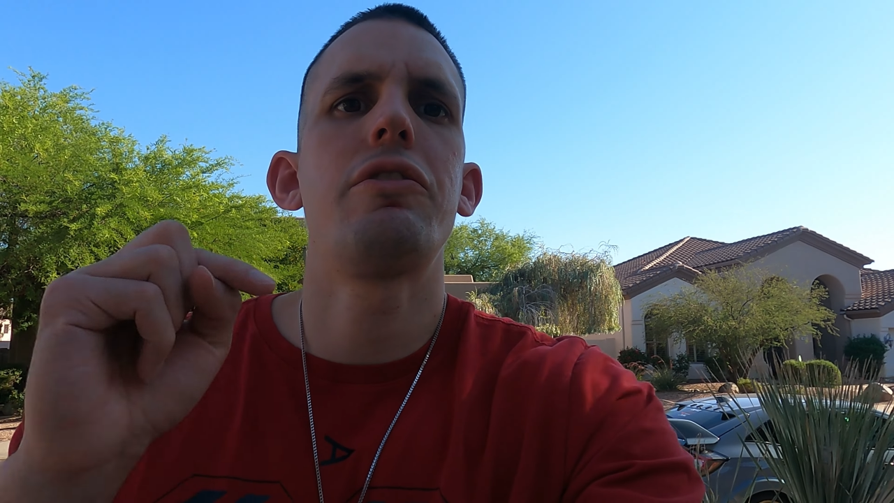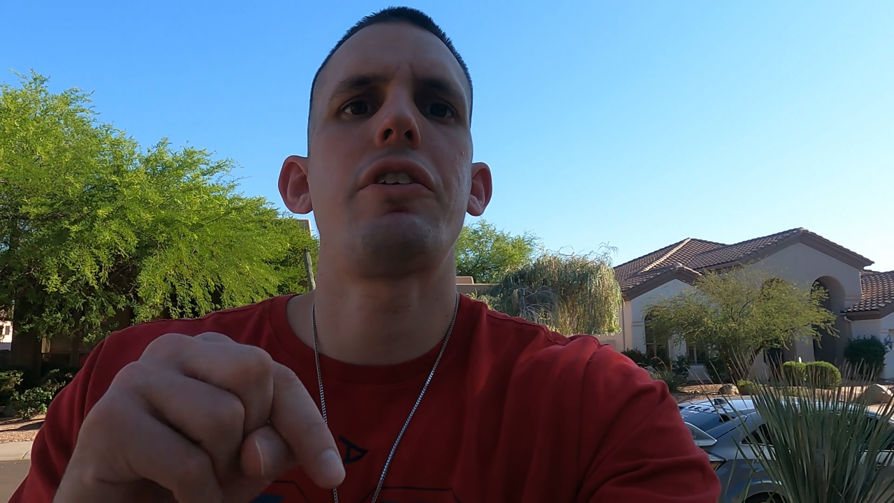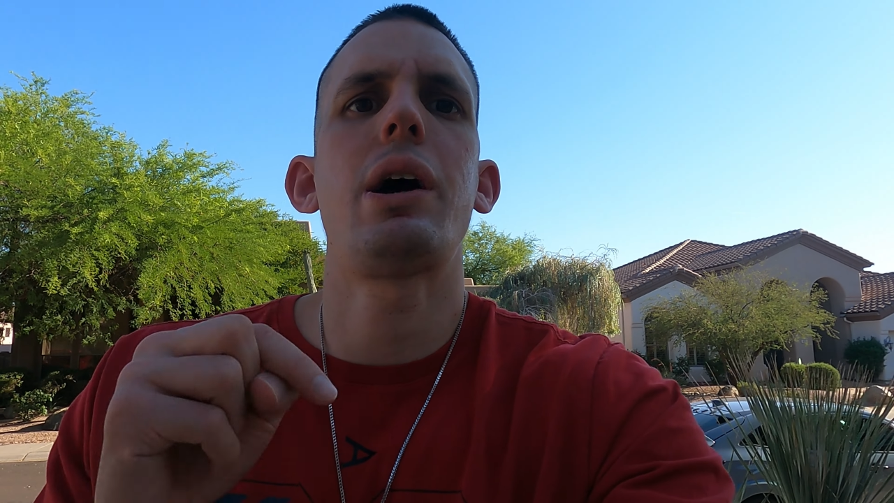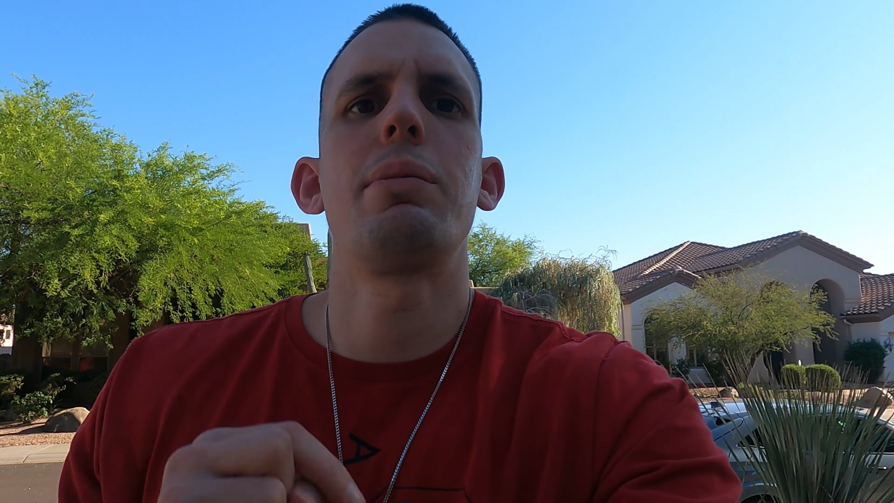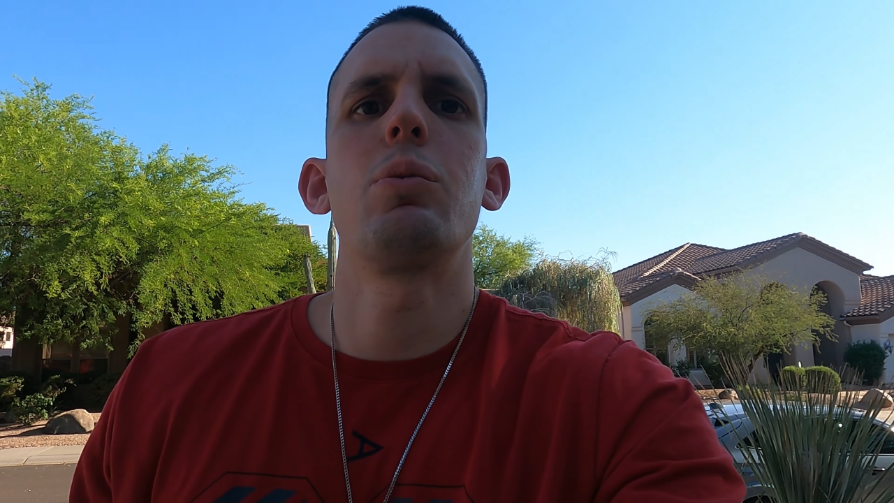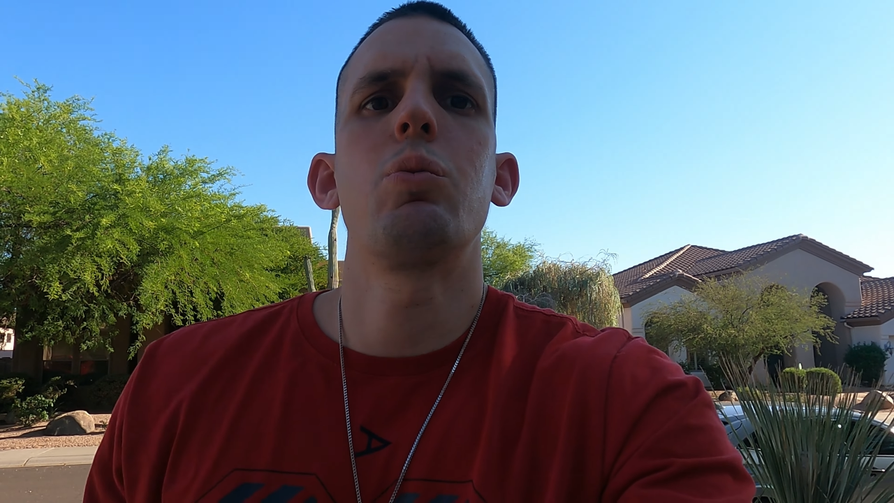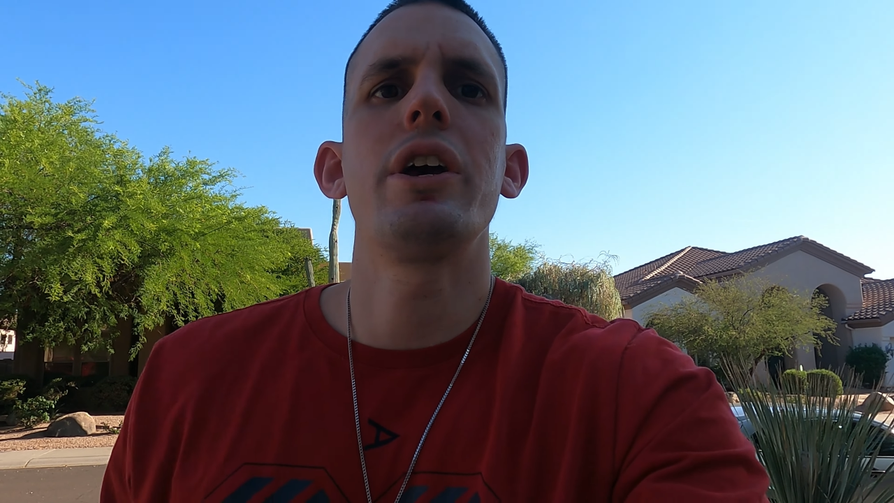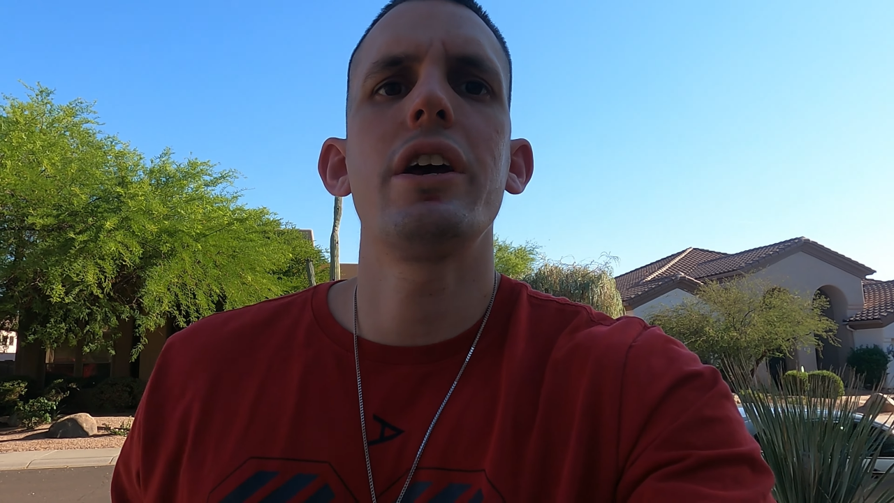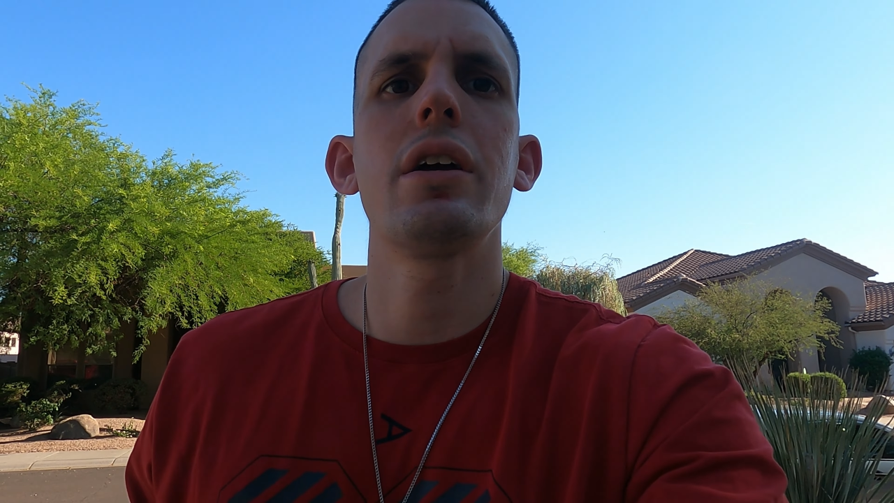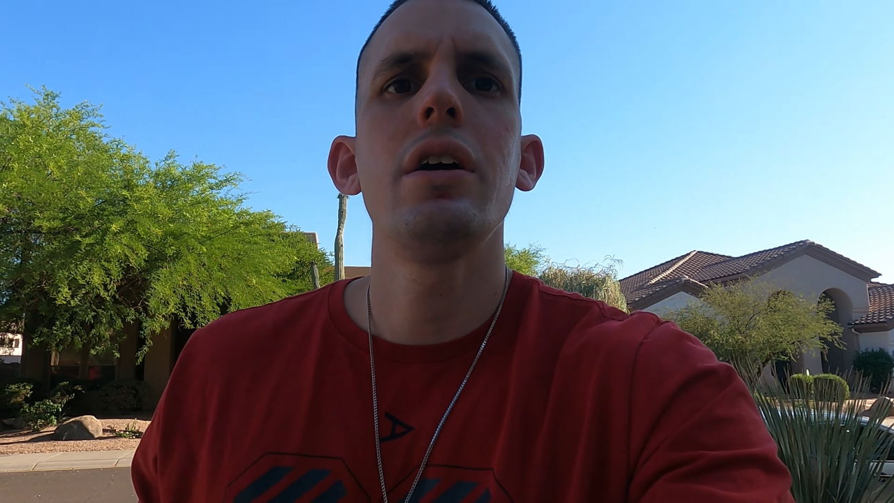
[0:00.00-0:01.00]
fiber
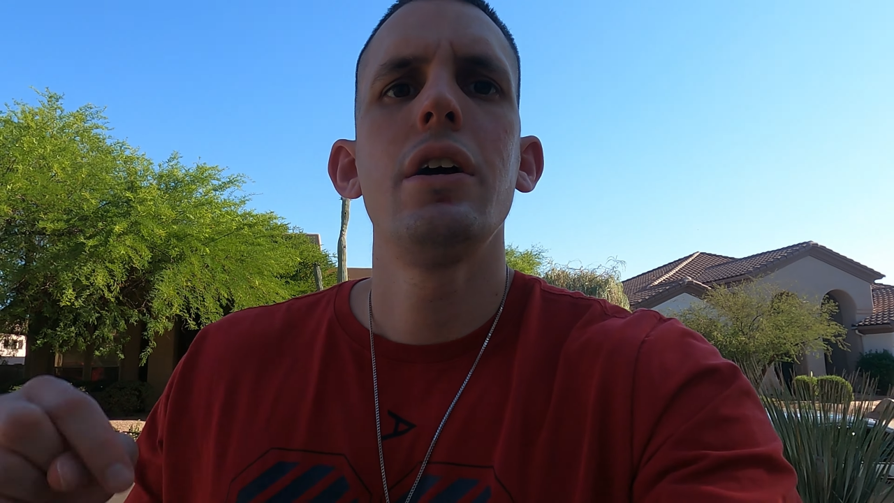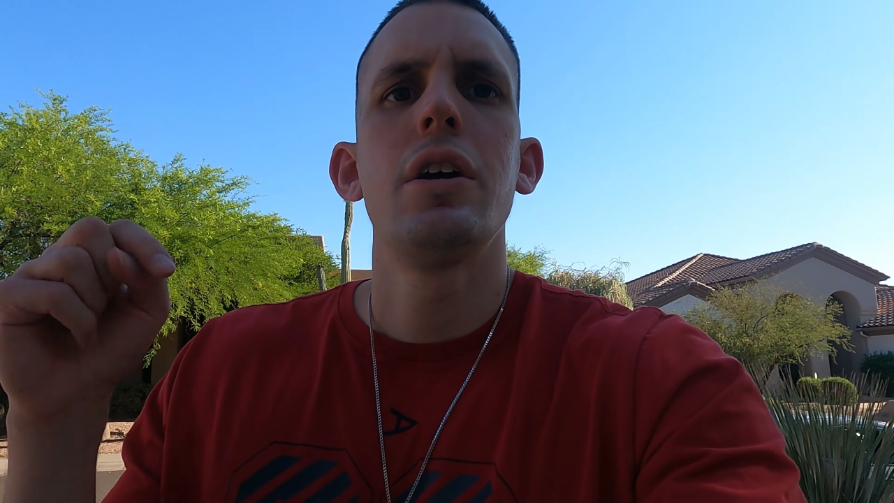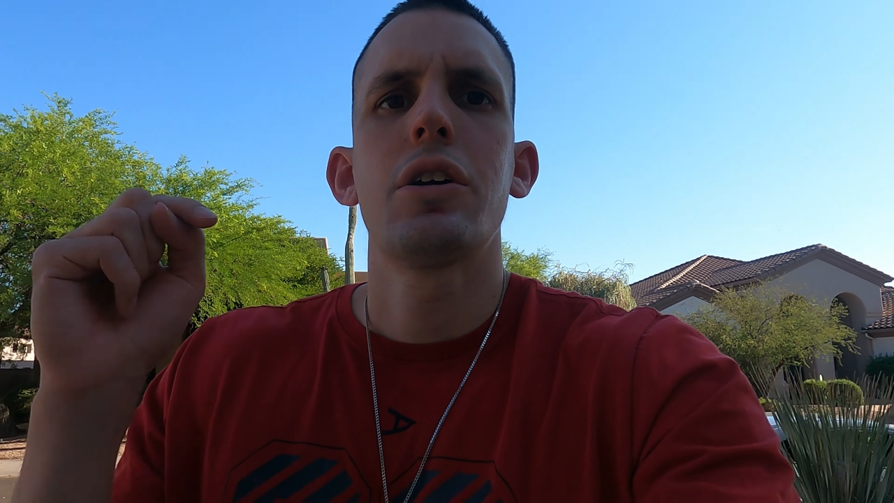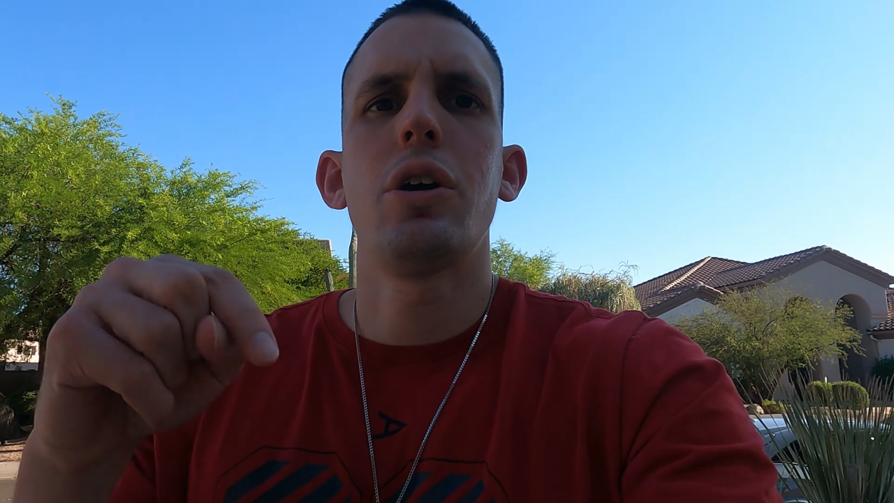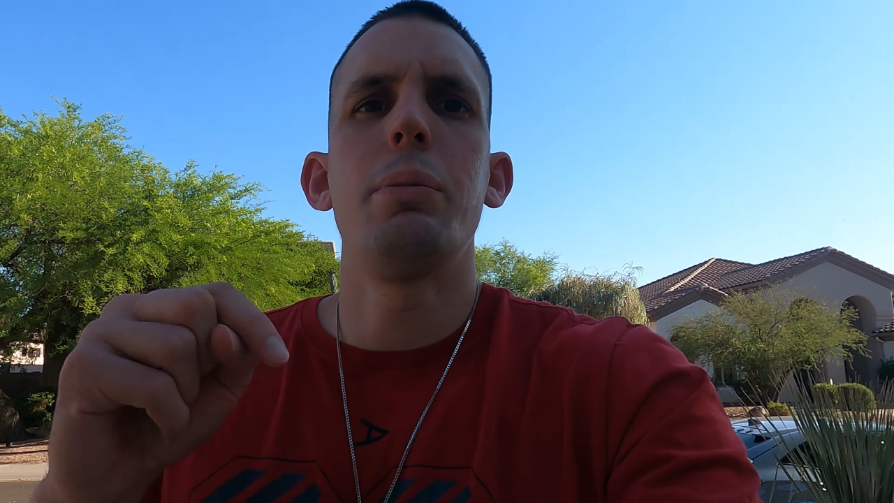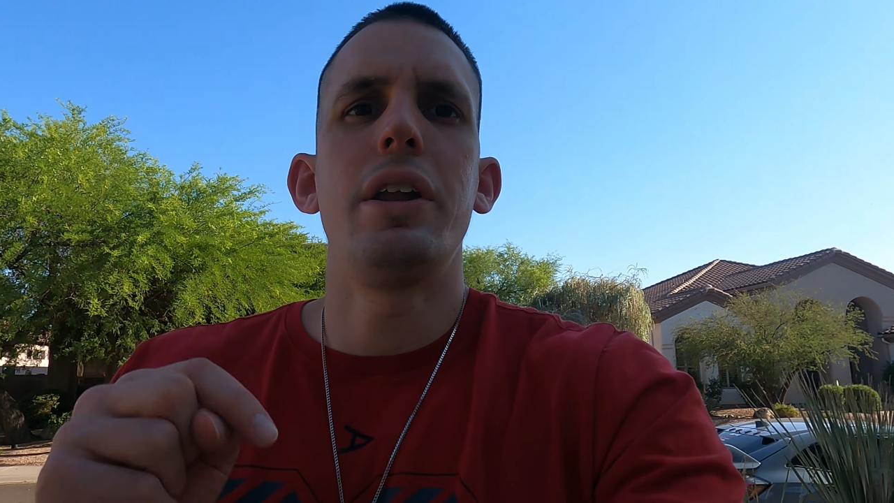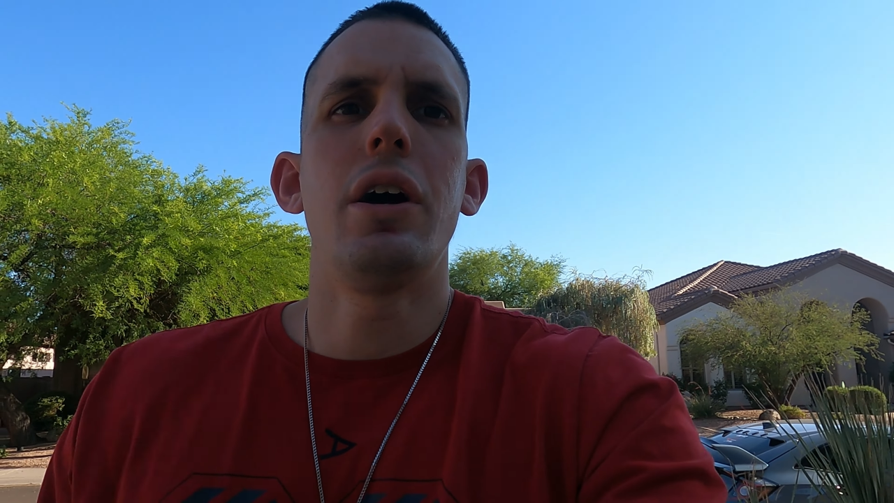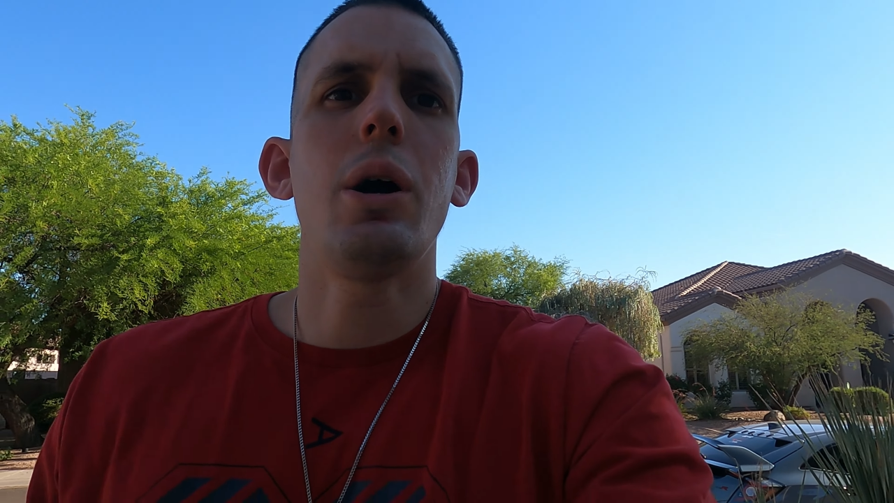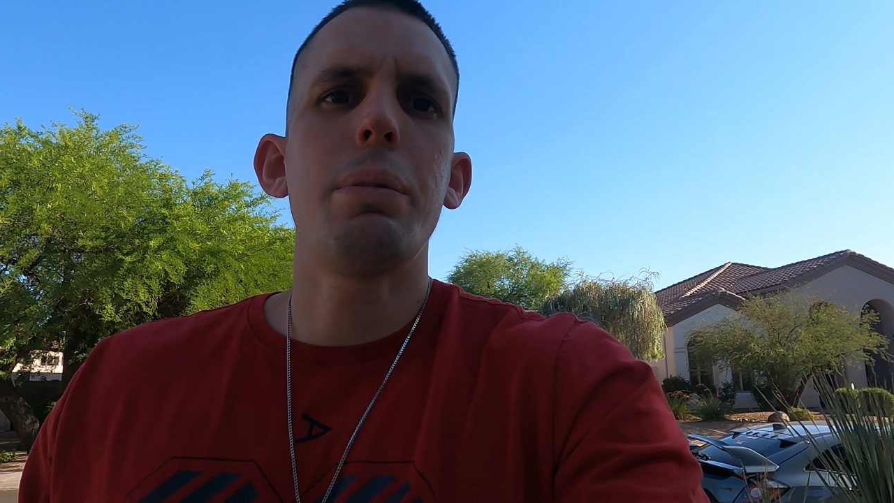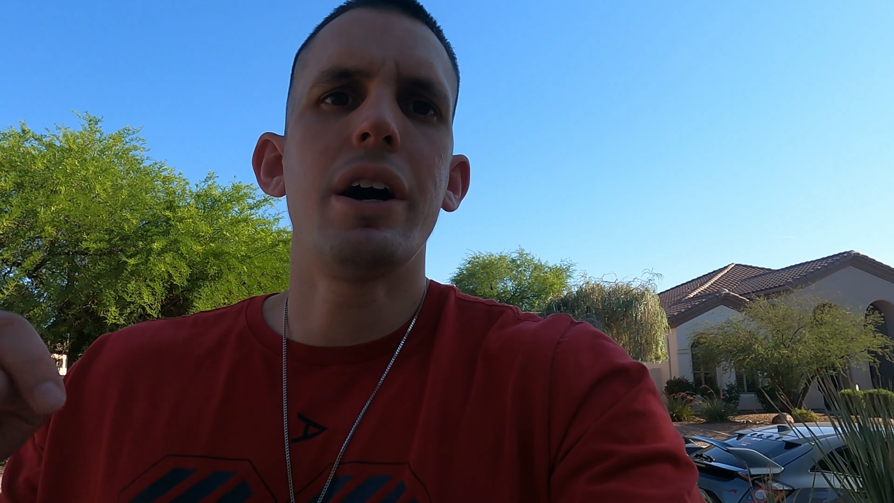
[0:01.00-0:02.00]
wing coming
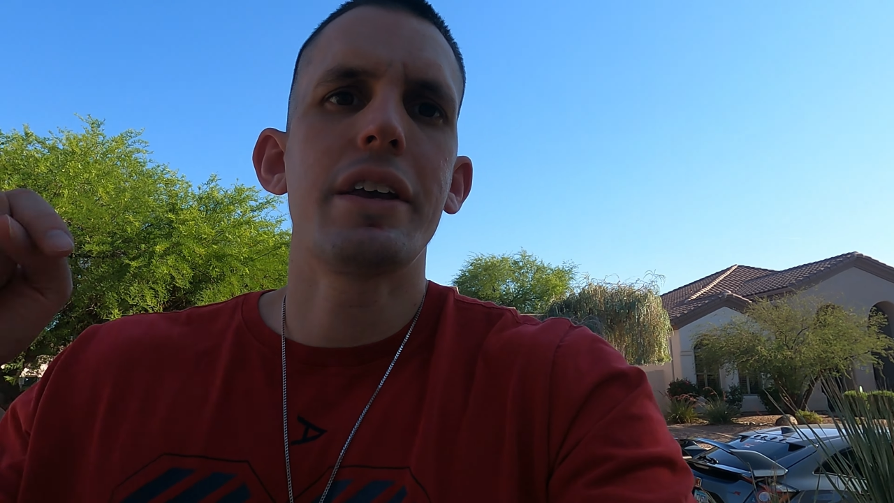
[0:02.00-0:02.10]
up.